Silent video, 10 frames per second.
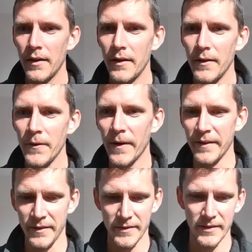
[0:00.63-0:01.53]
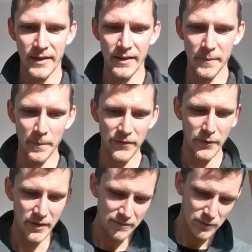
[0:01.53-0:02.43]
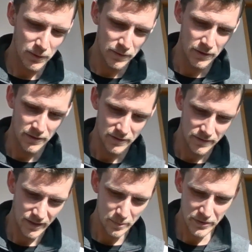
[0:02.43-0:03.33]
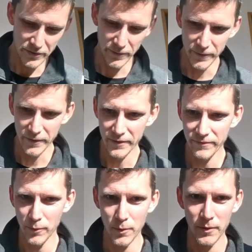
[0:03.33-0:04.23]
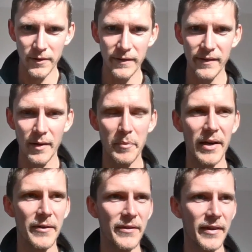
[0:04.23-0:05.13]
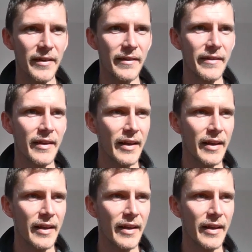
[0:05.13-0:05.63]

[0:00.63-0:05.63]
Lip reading: Alright, so devlog number 2 for Sun Parasites.